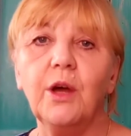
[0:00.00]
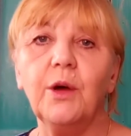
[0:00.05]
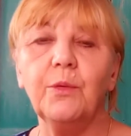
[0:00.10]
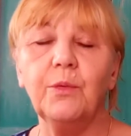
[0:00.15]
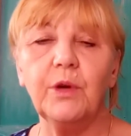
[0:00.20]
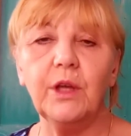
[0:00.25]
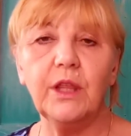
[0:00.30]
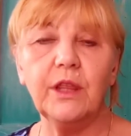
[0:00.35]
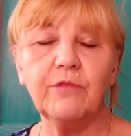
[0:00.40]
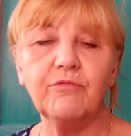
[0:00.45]

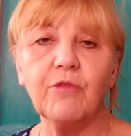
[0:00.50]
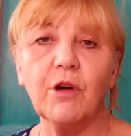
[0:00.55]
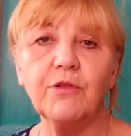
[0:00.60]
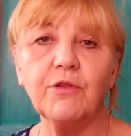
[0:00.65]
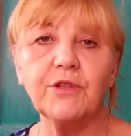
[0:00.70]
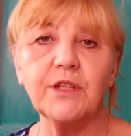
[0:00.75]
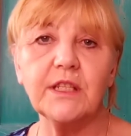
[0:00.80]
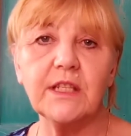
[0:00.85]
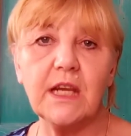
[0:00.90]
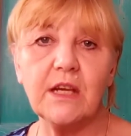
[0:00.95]
with
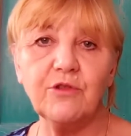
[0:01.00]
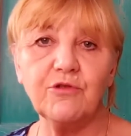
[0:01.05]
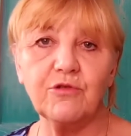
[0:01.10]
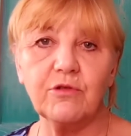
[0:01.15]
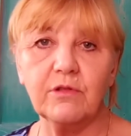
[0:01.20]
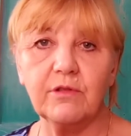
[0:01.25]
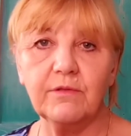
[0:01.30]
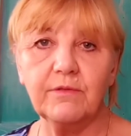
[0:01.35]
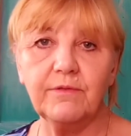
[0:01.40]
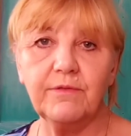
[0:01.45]

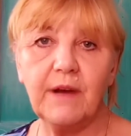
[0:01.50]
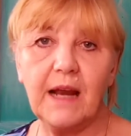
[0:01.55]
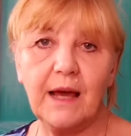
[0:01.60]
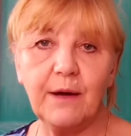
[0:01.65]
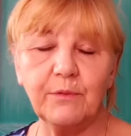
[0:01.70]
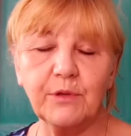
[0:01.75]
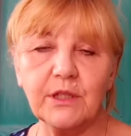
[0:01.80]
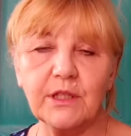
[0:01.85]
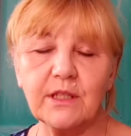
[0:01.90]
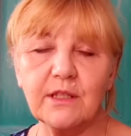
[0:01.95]
rhododendron
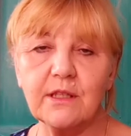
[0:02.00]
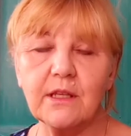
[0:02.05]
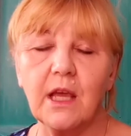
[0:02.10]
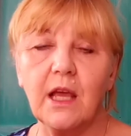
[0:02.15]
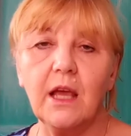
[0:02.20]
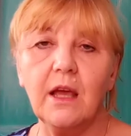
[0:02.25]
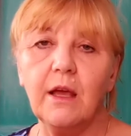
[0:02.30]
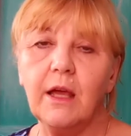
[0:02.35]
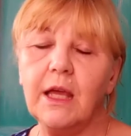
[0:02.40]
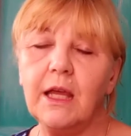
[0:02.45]
flowers
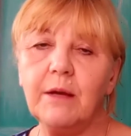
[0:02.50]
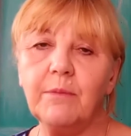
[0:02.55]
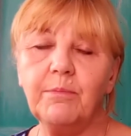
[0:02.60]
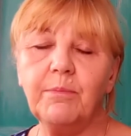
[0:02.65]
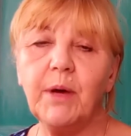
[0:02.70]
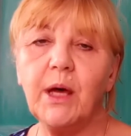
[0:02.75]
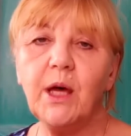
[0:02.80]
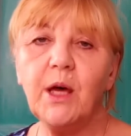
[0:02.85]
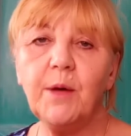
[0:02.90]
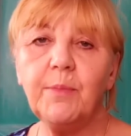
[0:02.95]
in
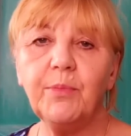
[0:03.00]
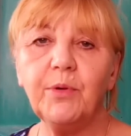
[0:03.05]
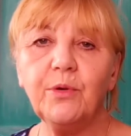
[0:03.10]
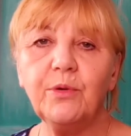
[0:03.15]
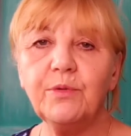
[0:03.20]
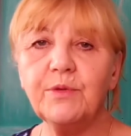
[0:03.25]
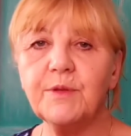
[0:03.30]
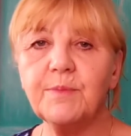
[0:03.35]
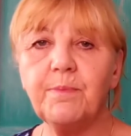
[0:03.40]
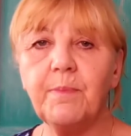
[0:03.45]

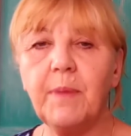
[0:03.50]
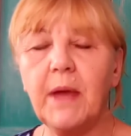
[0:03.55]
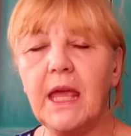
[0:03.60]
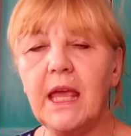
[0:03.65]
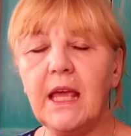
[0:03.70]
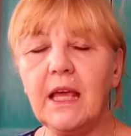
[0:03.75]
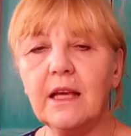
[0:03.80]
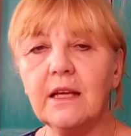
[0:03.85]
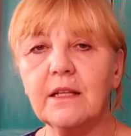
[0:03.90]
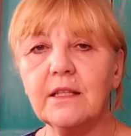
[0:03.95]
purples,
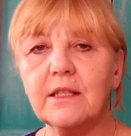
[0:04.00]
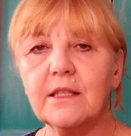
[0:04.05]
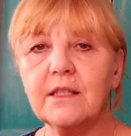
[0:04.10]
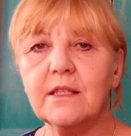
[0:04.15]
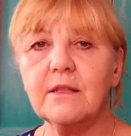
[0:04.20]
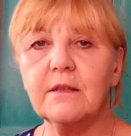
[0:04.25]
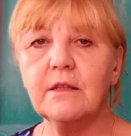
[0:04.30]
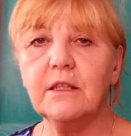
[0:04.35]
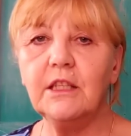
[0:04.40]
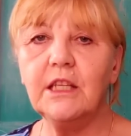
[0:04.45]
pinks
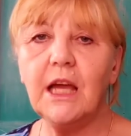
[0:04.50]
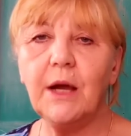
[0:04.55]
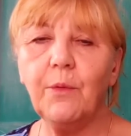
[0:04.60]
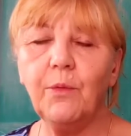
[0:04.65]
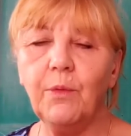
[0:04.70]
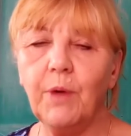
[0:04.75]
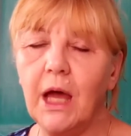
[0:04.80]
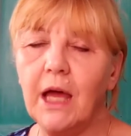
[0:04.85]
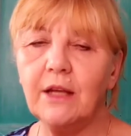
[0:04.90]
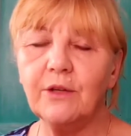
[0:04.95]

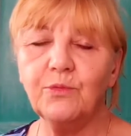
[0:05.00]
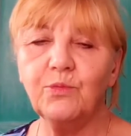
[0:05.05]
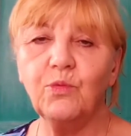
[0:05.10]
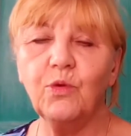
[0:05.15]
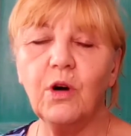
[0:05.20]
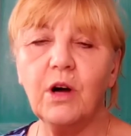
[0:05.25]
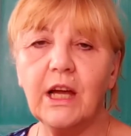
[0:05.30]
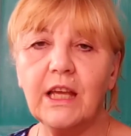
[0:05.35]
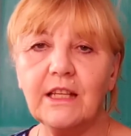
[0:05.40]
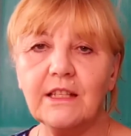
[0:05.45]
and
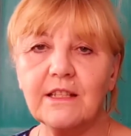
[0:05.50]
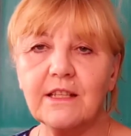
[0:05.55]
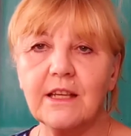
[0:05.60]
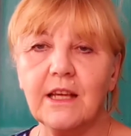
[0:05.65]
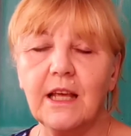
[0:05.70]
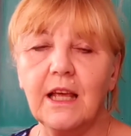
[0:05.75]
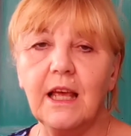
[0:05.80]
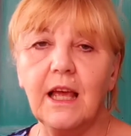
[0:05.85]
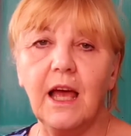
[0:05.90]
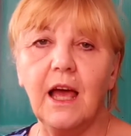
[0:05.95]
white
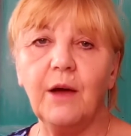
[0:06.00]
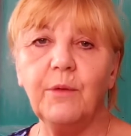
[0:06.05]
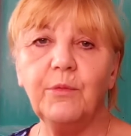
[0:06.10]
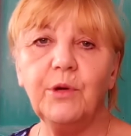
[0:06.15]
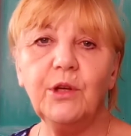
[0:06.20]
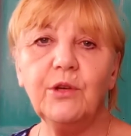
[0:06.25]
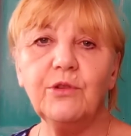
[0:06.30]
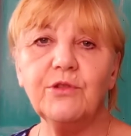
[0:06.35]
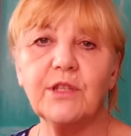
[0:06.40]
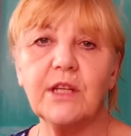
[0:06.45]
and we
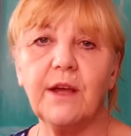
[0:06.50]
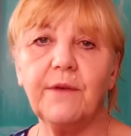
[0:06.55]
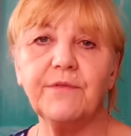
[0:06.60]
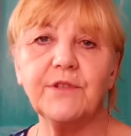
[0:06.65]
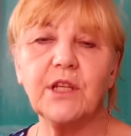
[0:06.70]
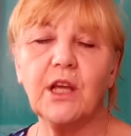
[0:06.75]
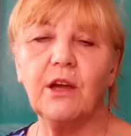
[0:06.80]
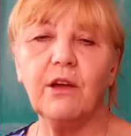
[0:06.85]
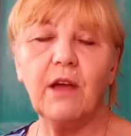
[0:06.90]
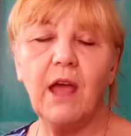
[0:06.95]
used to have to
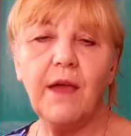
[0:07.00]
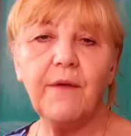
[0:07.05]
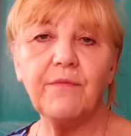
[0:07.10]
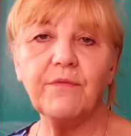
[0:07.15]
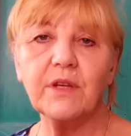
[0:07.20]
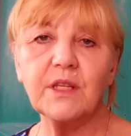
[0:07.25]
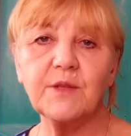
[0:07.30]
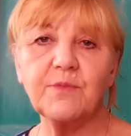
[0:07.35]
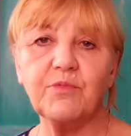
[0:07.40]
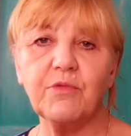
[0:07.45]
go
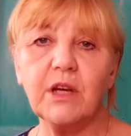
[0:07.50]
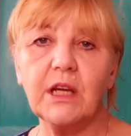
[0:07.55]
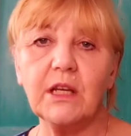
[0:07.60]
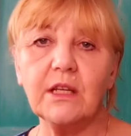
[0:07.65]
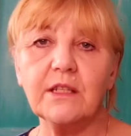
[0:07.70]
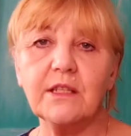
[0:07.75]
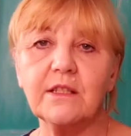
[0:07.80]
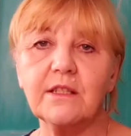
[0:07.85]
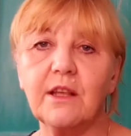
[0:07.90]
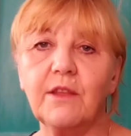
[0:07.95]
every spring
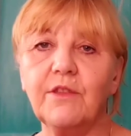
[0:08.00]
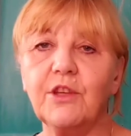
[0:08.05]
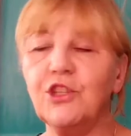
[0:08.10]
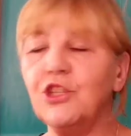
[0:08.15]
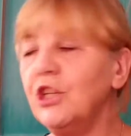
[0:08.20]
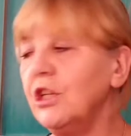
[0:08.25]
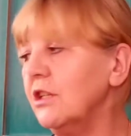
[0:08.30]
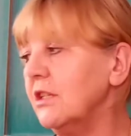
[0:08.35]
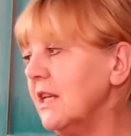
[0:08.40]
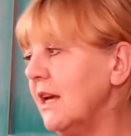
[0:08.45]
so that
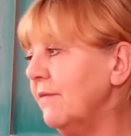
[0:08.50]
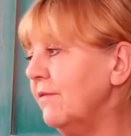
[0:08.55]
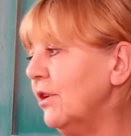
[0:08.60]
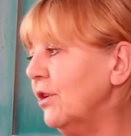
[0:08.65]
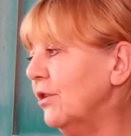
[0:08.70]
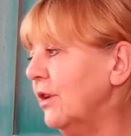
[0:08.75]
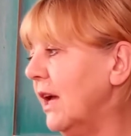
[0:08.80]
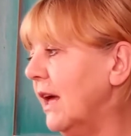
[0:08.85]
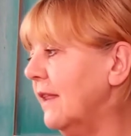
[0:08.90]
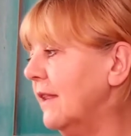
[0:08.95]
she could have a
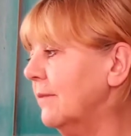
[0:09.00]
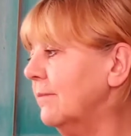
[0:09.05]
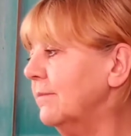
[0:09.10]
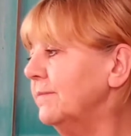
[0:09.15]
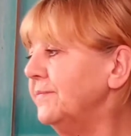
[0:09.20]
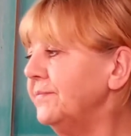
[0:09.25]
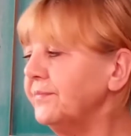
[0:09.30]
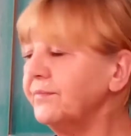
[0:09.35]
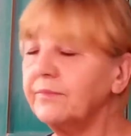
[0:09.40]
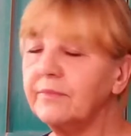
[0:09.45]
look at them.
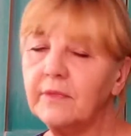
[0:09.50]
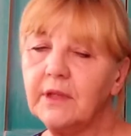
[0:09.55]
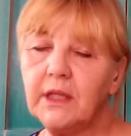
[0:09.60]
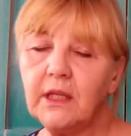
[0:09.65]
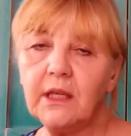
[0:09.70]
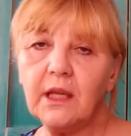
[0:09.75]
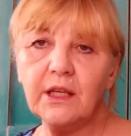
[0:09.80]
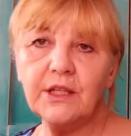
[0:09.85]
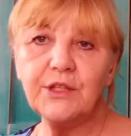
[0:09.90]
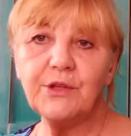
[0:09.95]

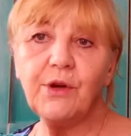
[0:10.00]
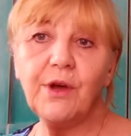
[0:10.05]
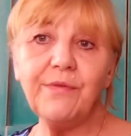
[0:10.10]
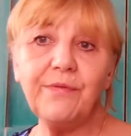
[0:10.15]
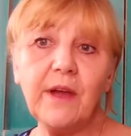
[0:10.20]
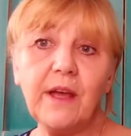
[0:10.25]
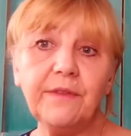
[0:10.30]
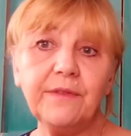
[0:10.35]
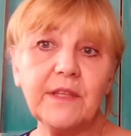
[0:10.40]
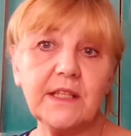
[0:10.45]
So I
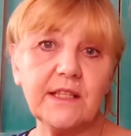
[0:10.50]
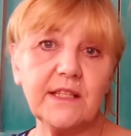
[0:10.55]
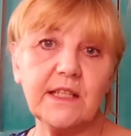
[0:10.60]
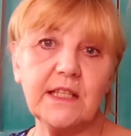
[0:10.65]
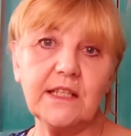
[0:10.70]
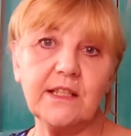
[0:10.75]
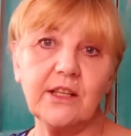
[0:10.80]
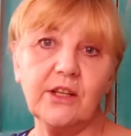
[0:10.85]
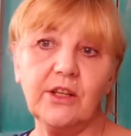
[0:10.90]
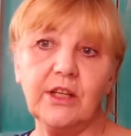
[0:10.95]
found this
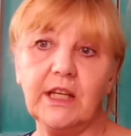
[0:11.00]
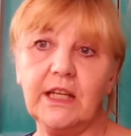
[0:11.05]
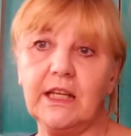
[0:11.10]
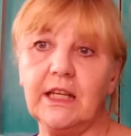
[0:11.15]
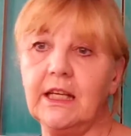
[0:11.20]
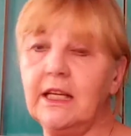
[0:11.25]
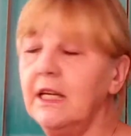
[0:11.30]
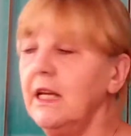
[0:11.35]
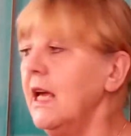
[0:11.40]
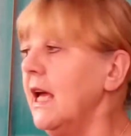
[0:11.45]
design
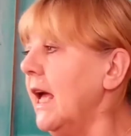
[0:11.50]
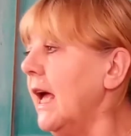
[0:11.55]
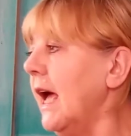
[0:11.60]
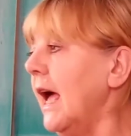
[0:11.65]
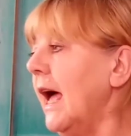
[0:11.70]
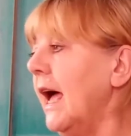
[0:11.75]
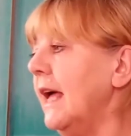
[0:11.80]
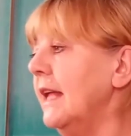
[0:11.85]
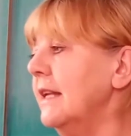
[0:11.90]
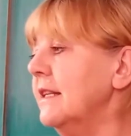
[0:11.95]

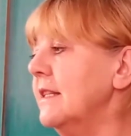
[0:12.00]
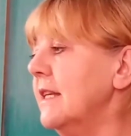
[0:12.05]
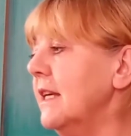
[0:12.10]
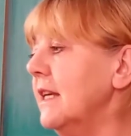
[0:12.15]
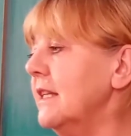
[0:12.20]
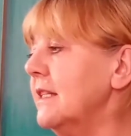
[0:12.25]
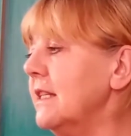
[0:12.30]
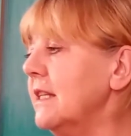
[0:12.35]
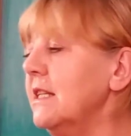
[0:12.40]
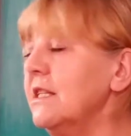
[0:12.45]
and
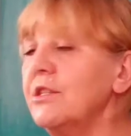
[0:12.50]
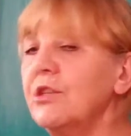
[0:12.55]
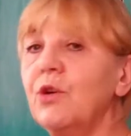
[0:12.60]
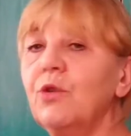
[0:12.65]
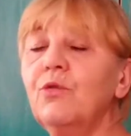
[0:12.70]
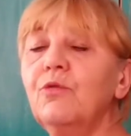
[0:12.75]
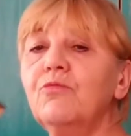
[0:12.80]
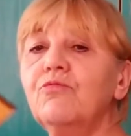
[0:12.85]
it is called